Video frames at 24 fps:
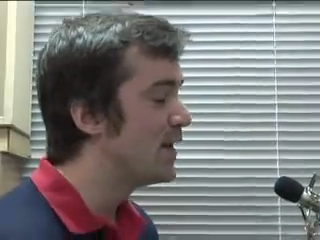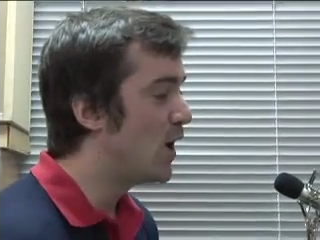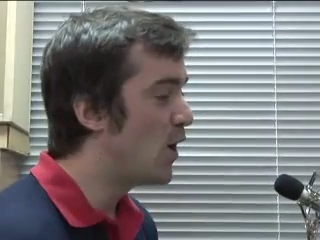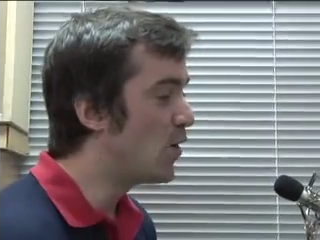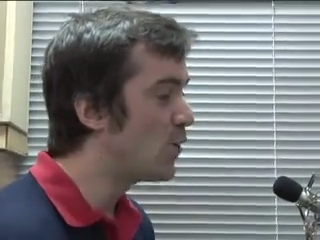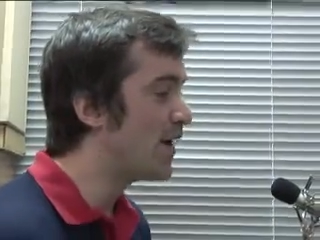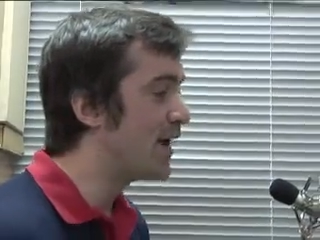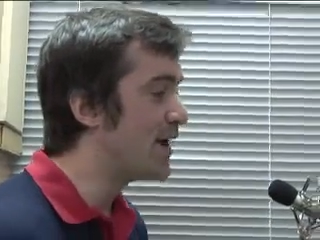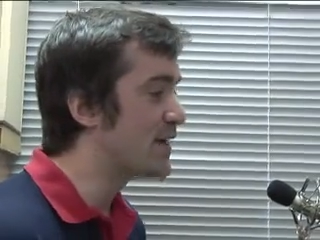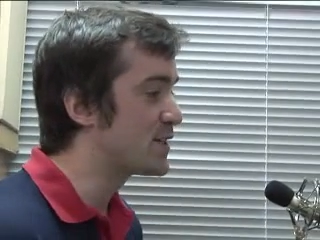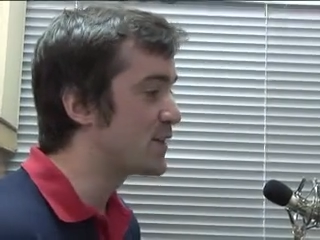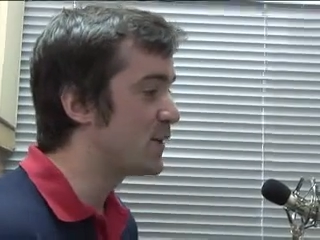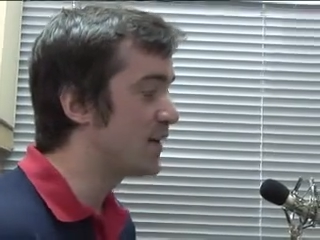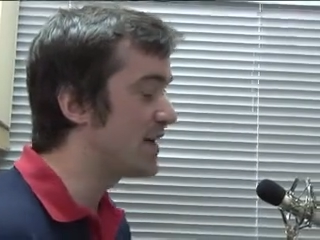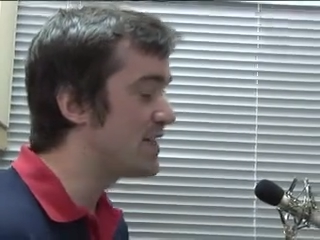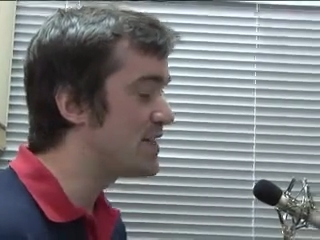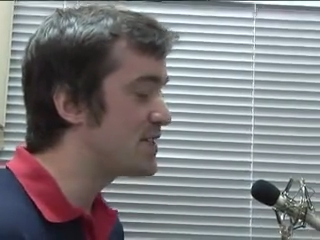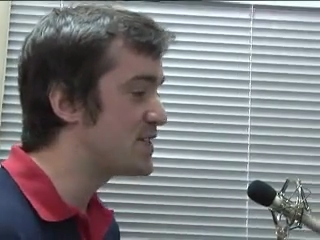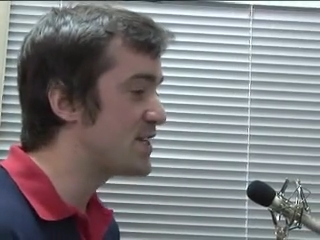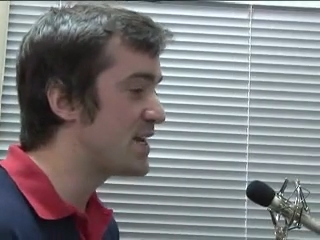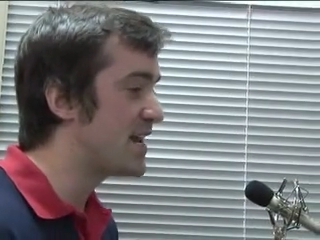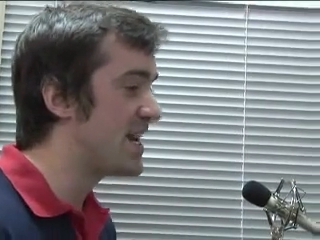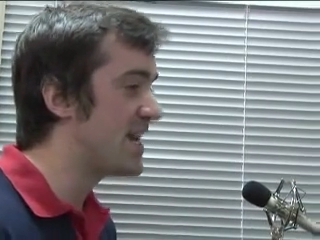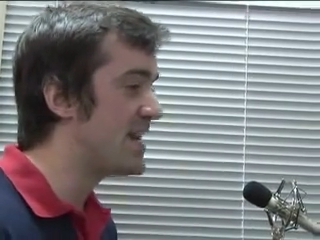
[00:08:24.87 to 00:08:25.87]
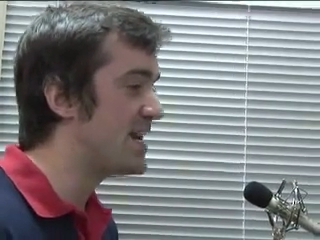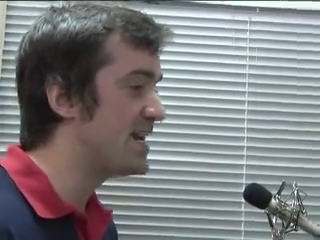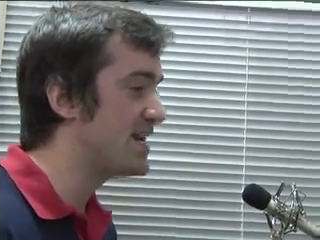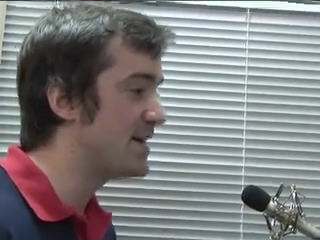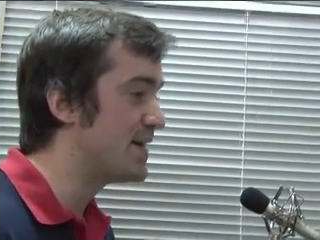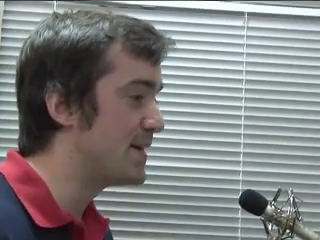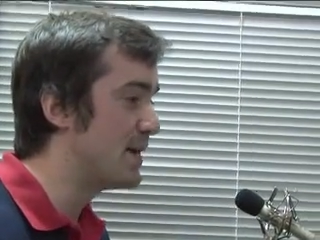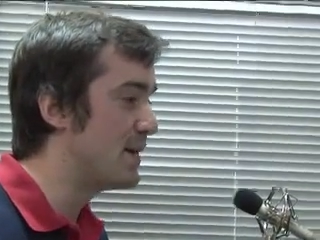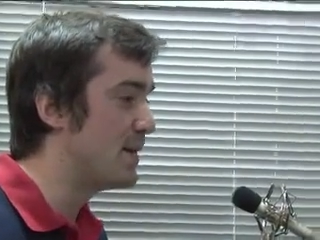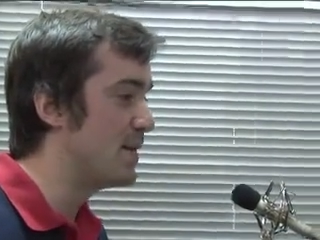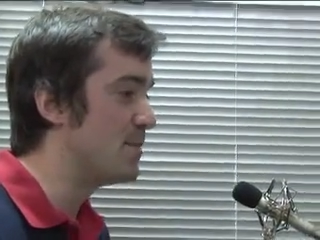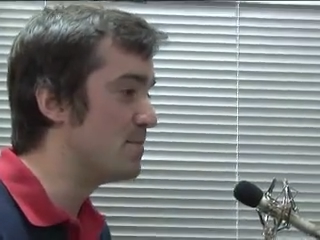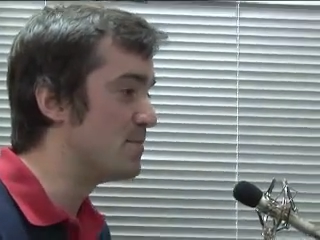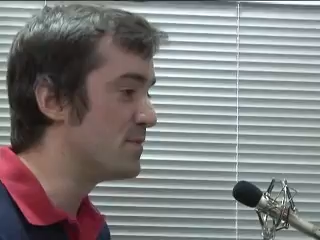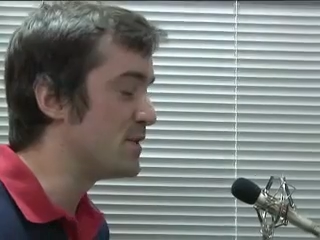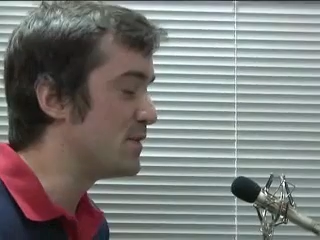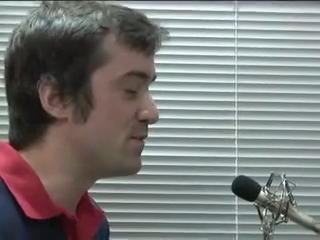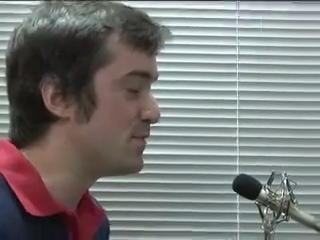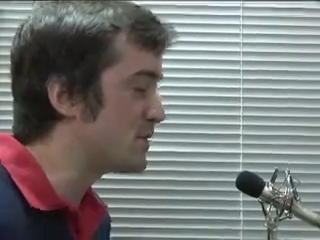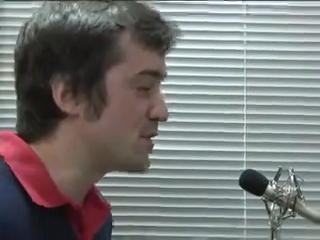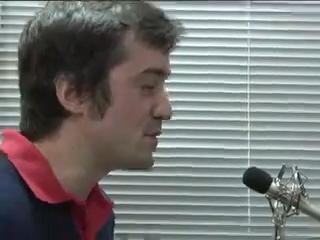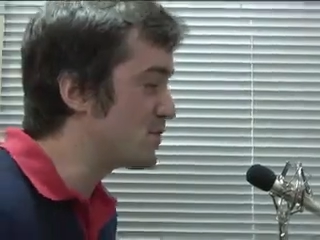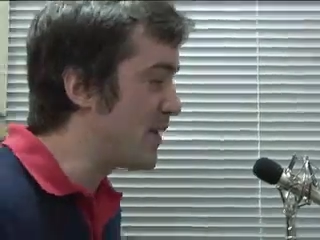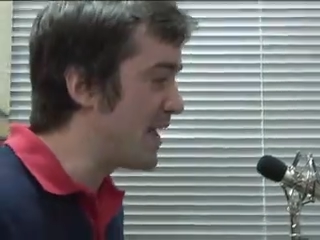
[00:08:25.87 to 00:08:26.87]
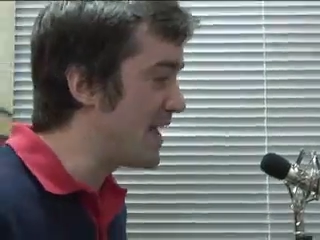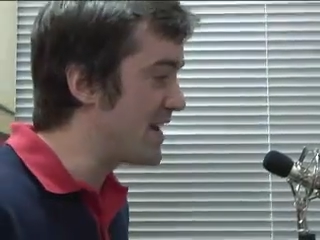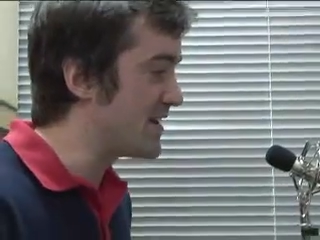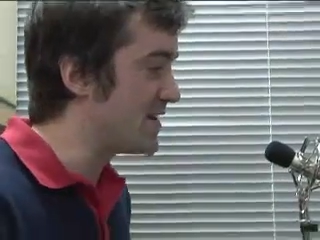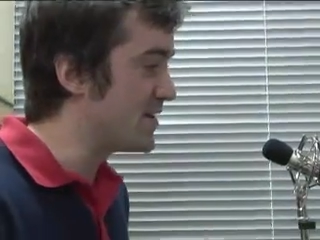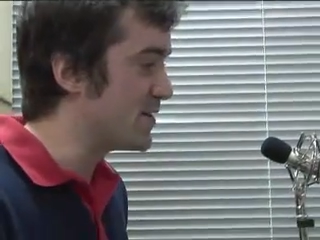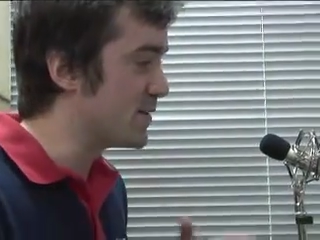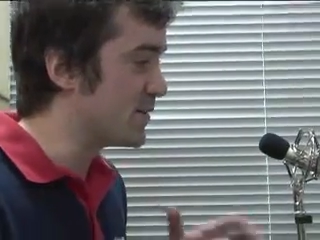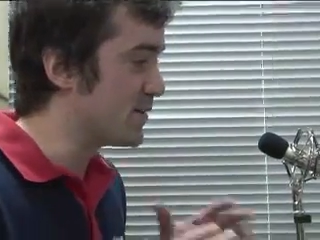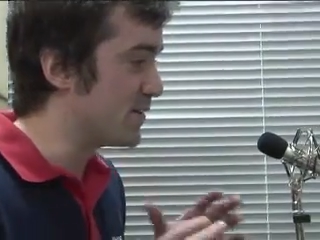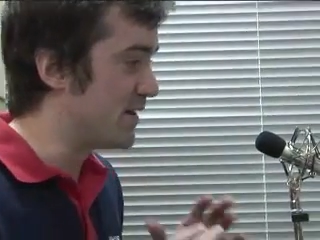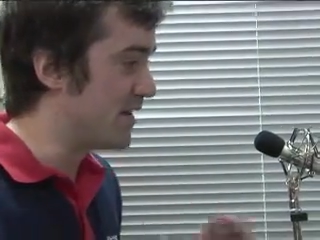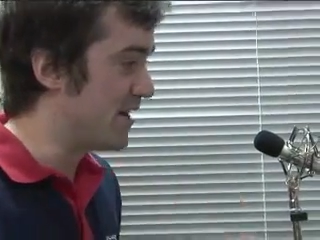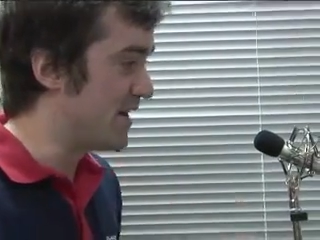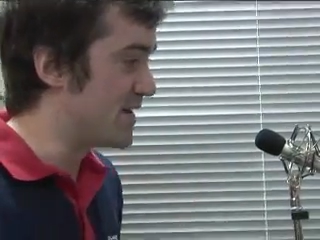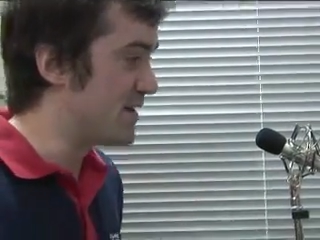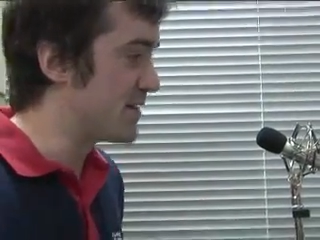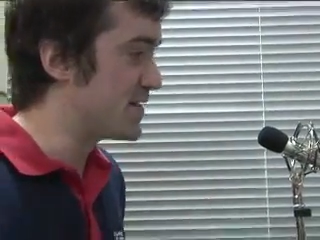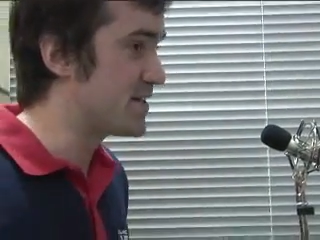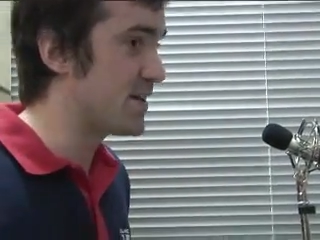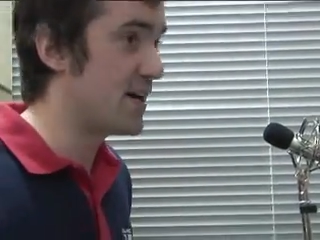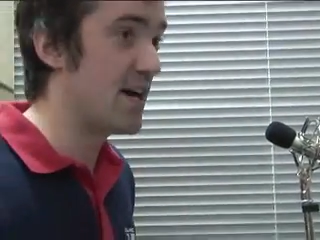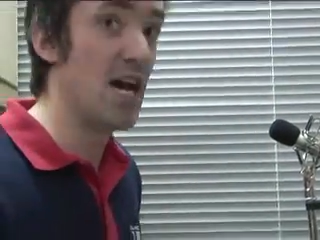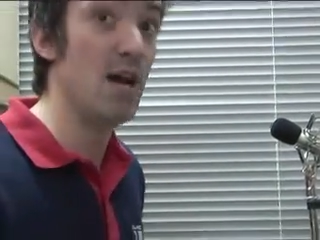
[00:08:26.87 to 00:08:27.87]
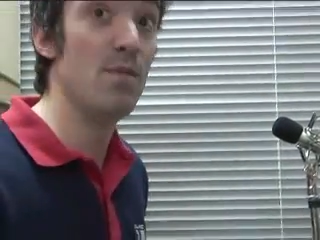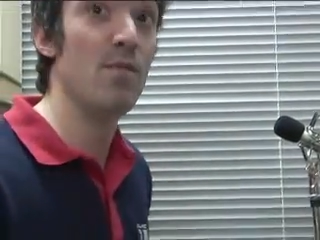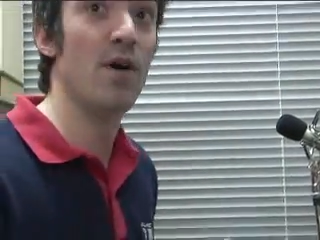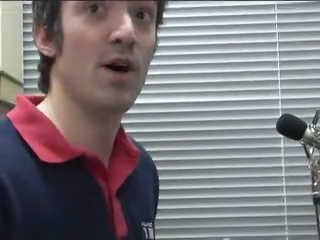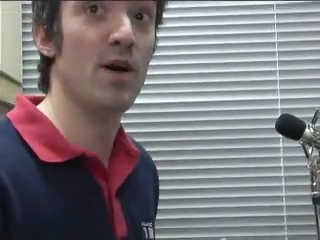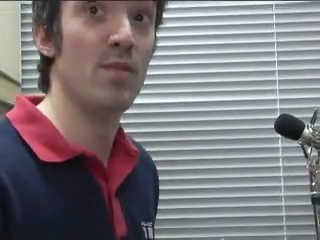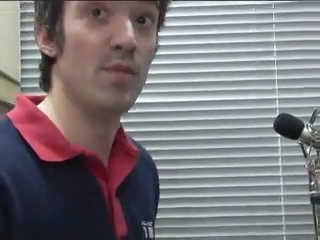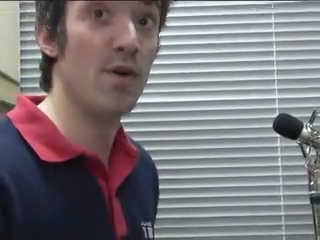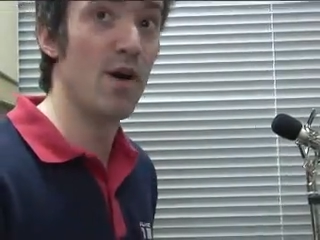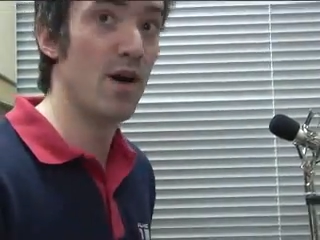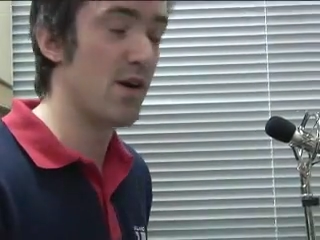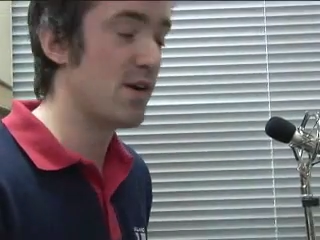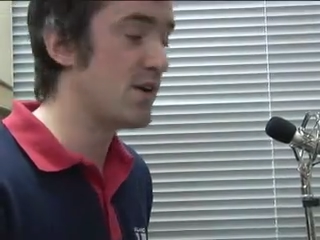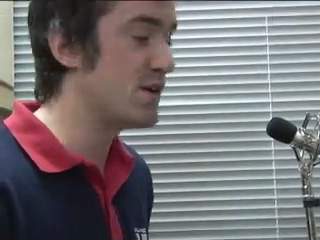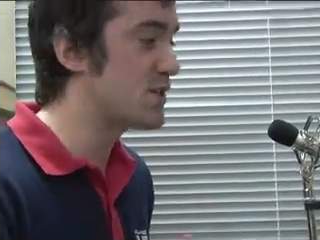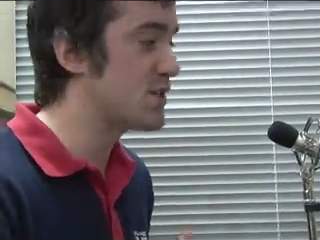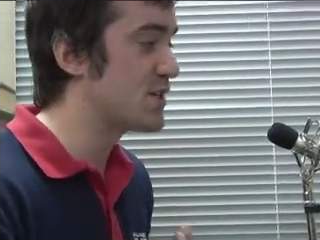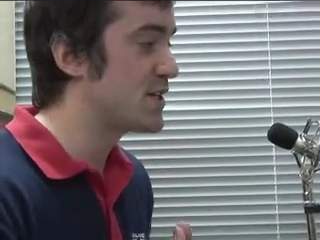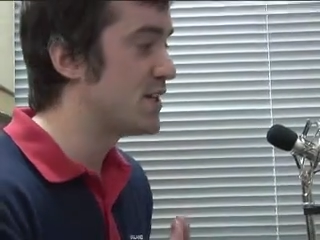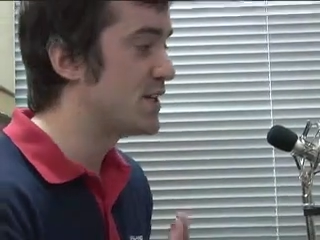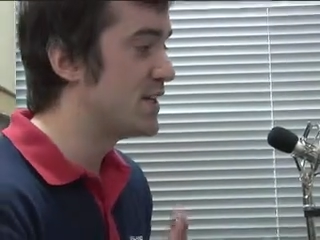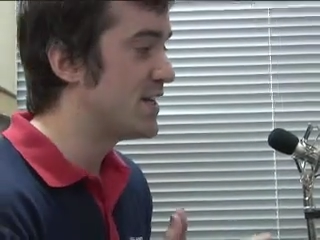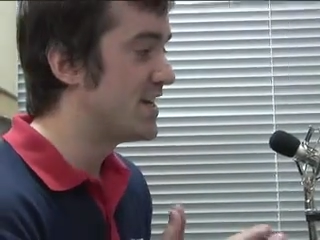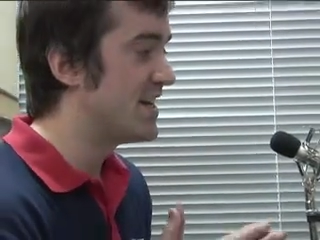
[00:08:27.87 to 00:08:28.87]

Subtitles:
Okay, so let's say you've spent your time on Mars,